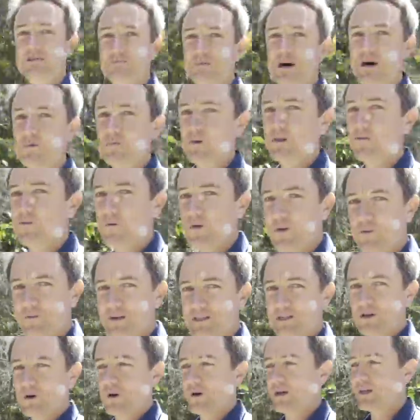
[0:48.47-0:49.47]
but with
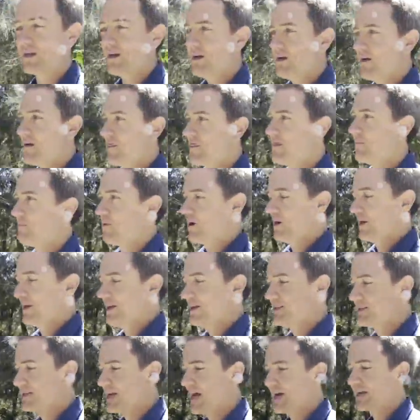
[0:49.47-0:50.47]
rheumatoid, the
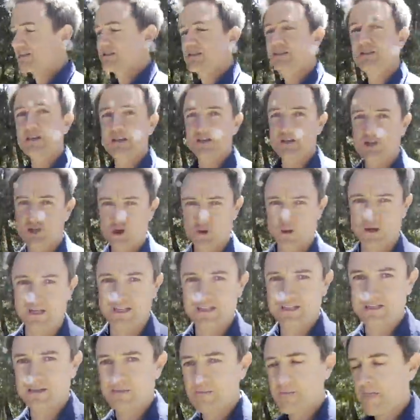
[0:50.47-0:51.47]
body attacks the
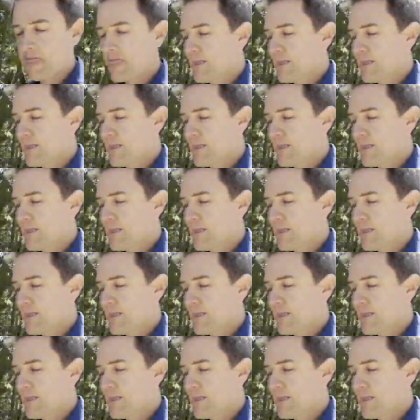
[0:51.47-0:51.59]
joints.